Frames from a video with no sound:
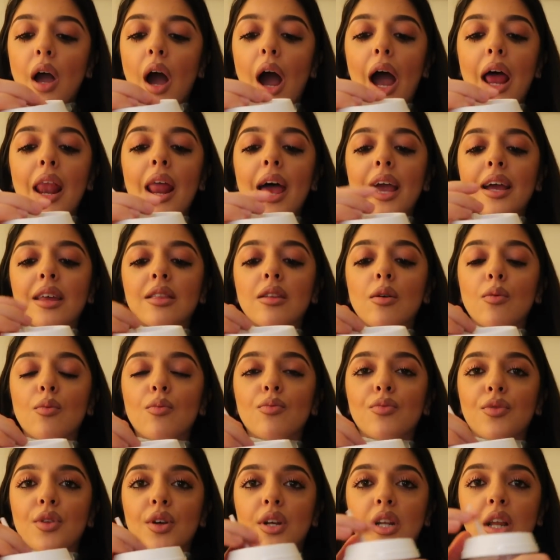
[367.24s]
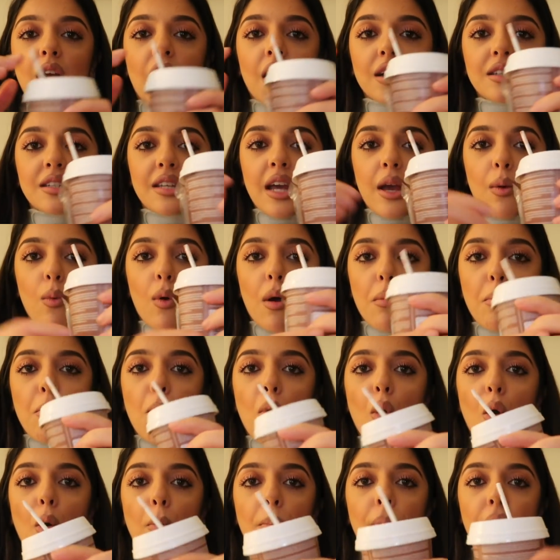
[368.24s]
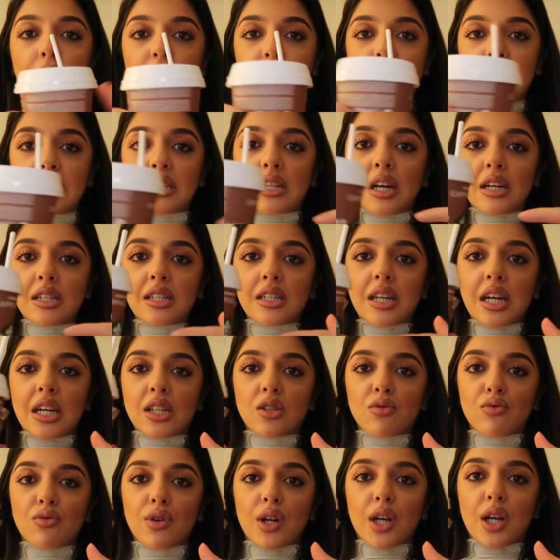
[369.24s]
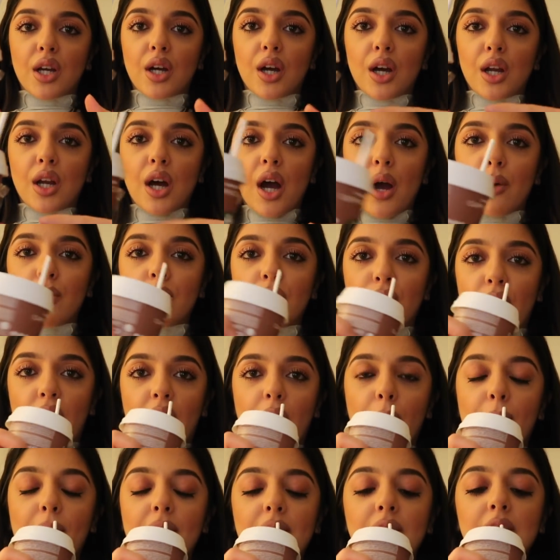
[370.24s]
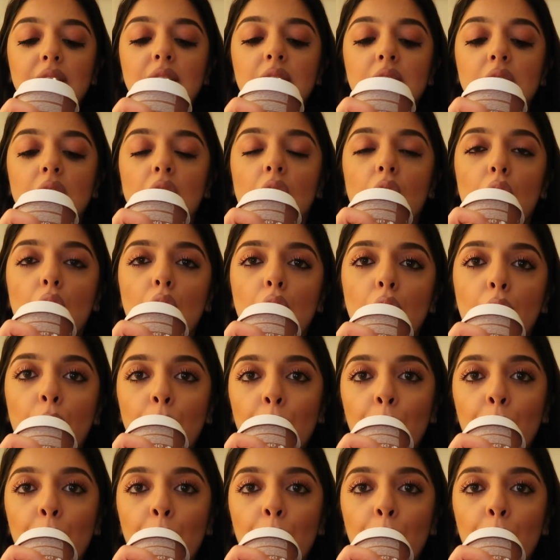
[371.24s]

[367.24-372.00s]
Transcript: I like the latte one more, but this does taste really good. I would recommend it still.